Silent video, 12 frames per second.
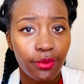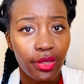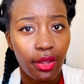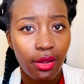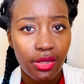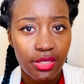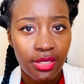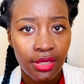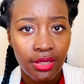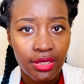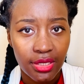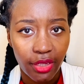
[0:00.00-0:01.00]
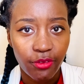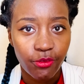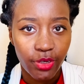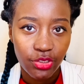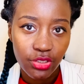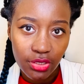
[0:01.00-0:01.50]
the gas safe
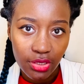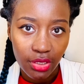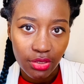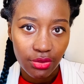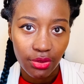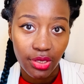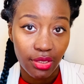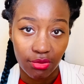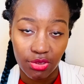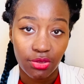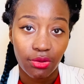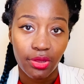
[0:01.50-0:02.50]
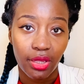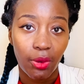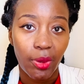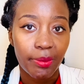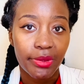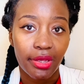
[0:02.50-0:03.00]
register. So you can just go on their
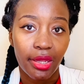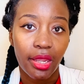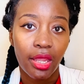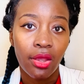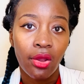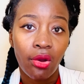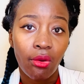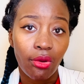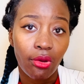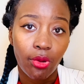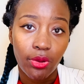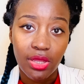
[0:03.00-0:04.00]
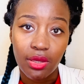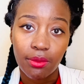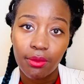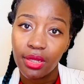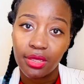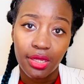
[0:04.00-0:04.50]
website or call
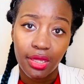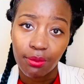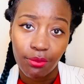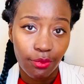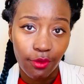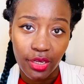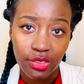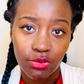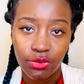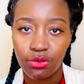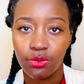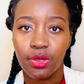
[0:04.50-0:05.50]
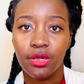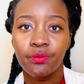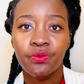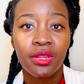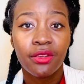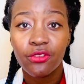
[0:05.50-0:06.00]
them and they can provide you one.
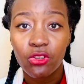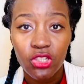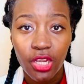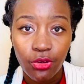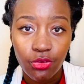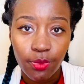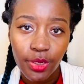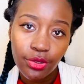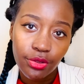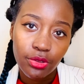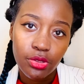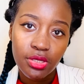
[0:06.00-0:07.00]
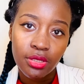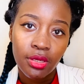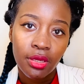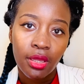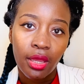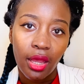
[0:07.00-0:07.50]
If you change windows,
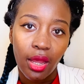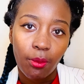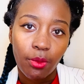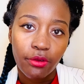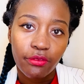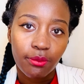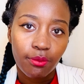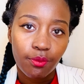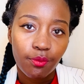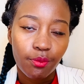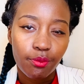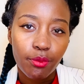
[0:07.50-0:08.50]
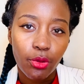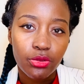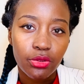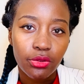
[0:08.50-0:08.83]
one of the most